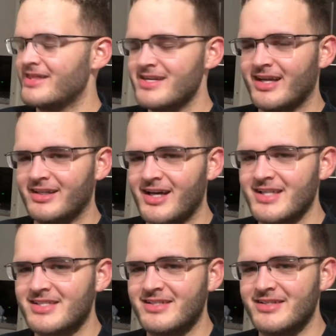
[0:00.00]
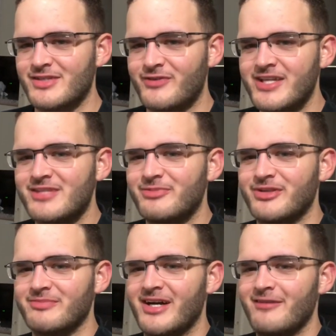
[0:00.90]
think I lost to this
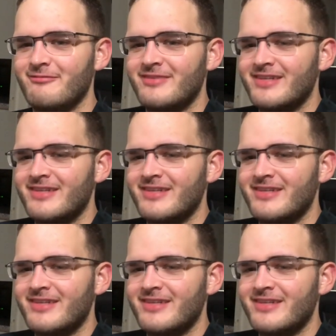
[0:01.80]
Facebook mom.